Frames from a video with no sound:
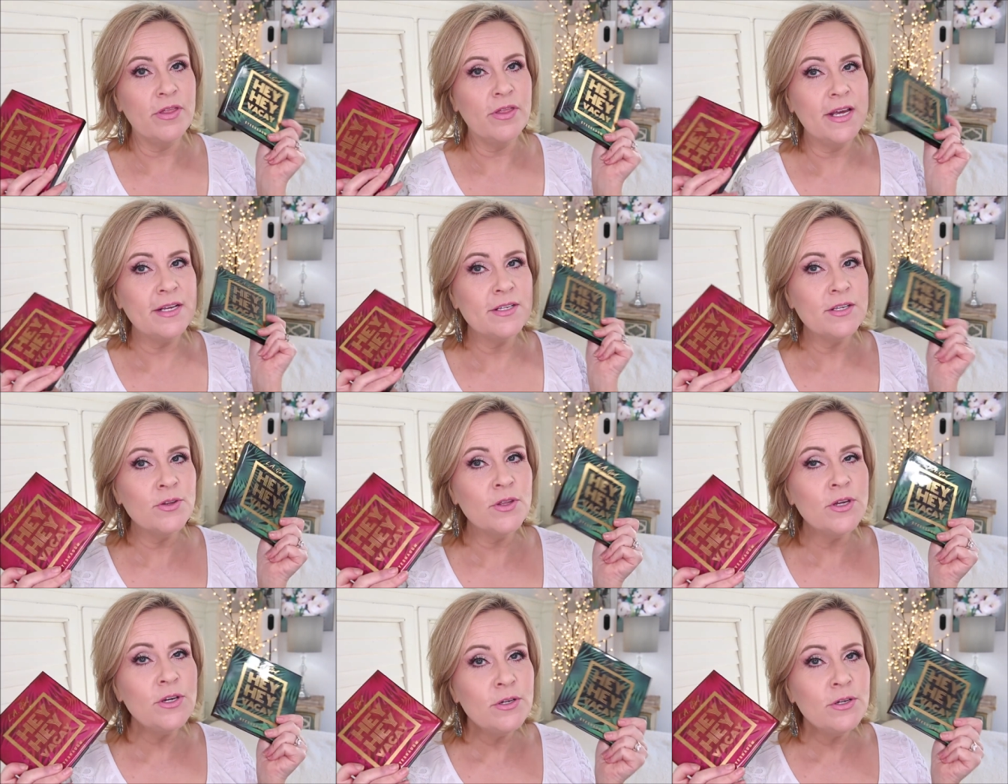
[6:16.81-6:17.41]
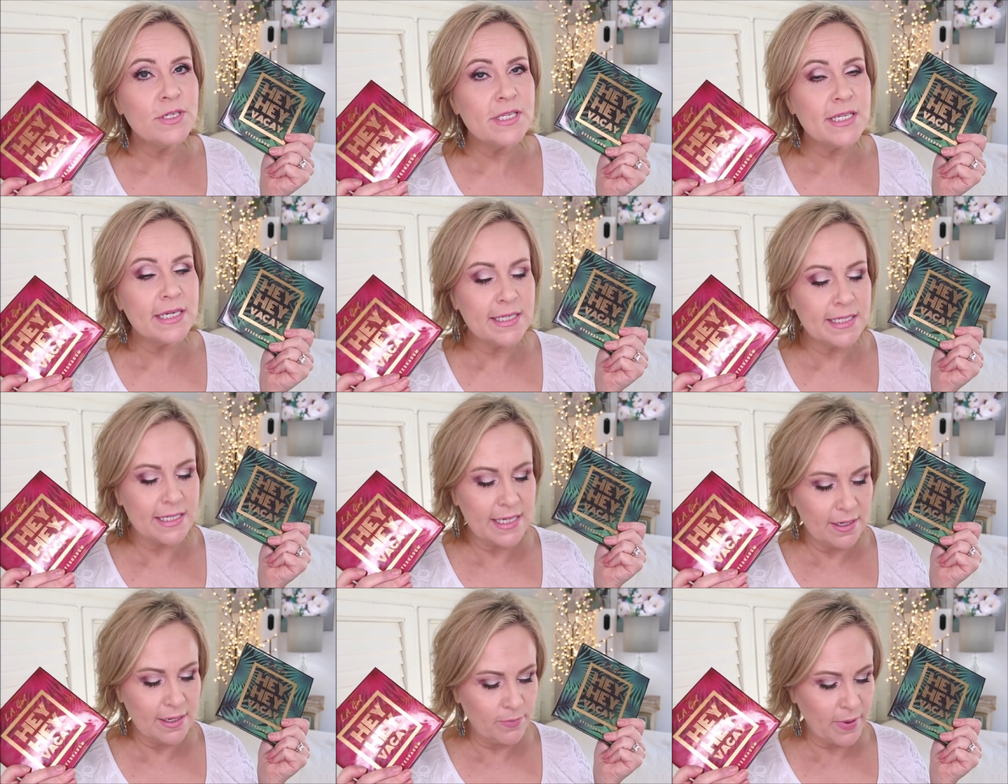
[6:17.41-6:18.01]
These are the new
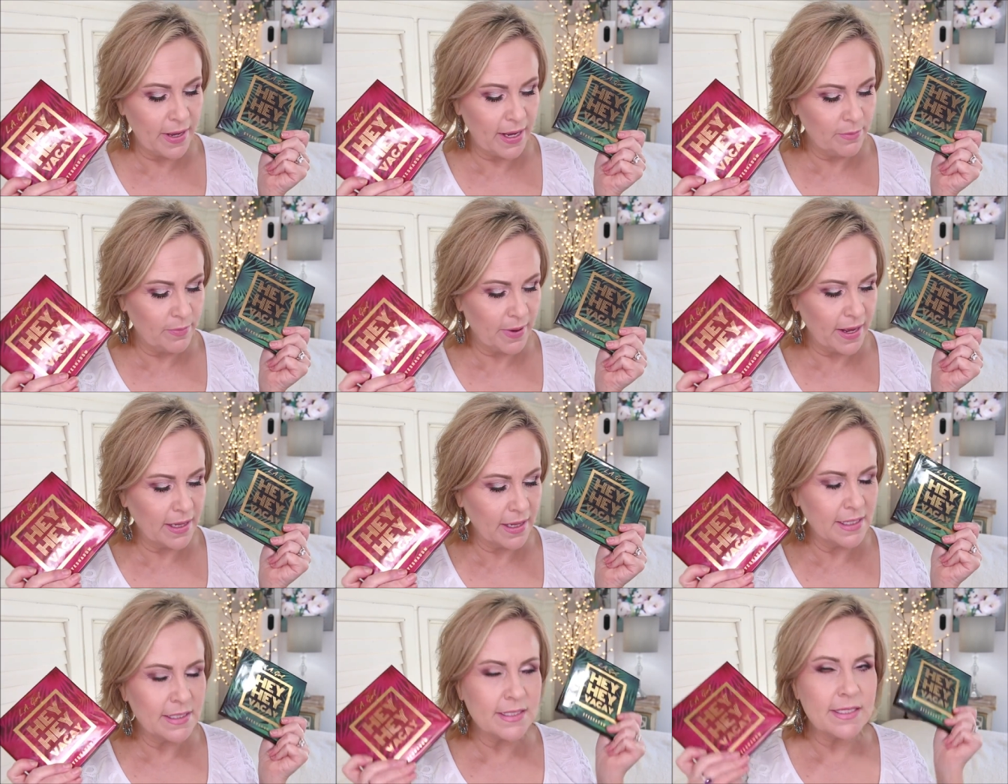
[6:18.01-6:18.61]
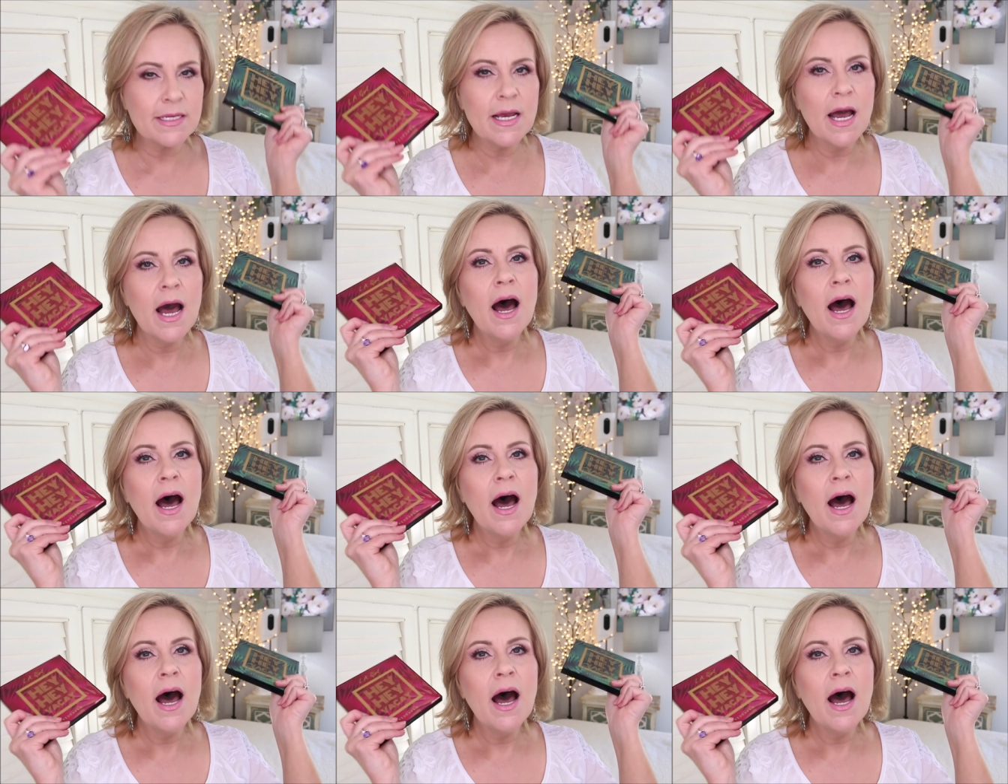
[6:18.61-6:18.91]
16 pan palettes.